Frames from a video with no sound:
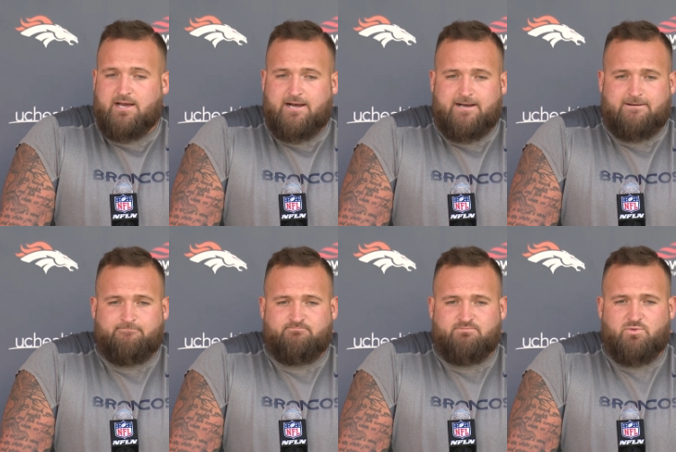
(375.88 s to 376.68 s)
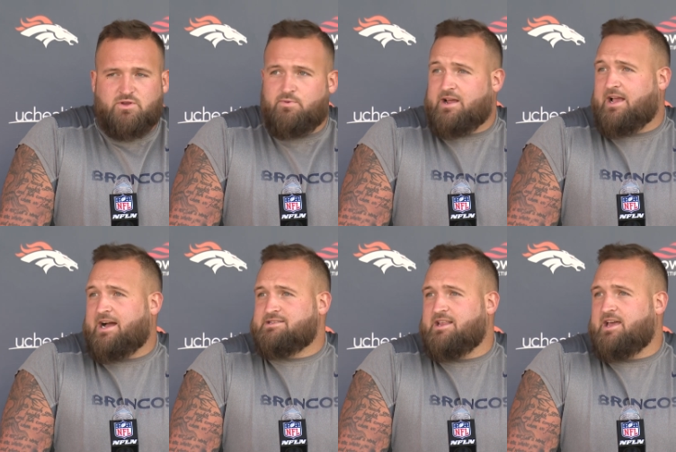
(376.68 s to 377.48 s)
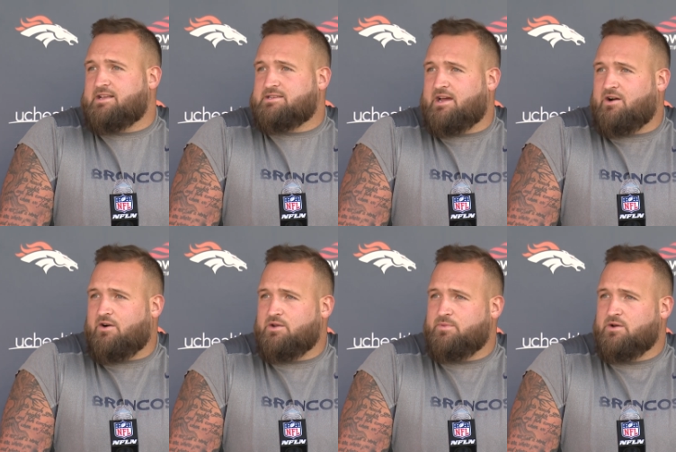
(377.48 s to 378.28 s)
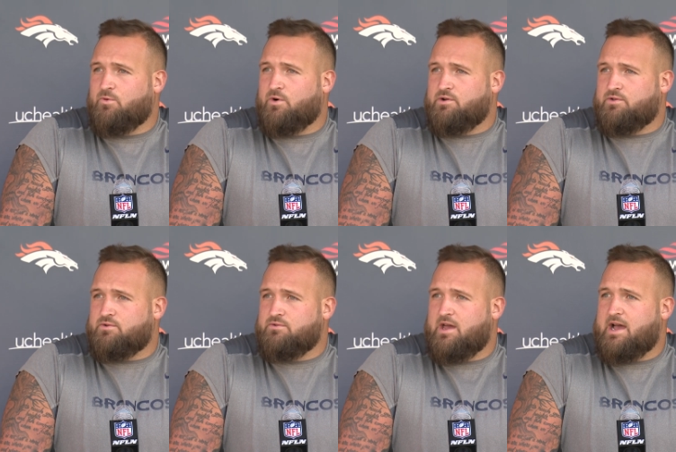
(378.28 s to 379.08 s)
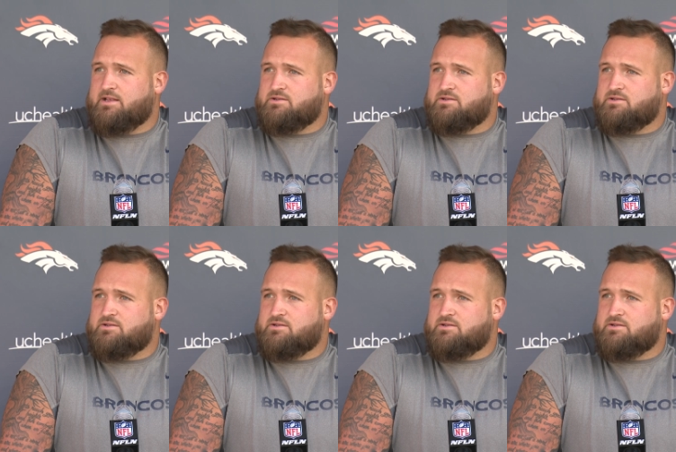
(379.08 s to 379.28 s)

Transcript: Um, but when you break a guy's leg, it's kind of hard to be a warrior through that.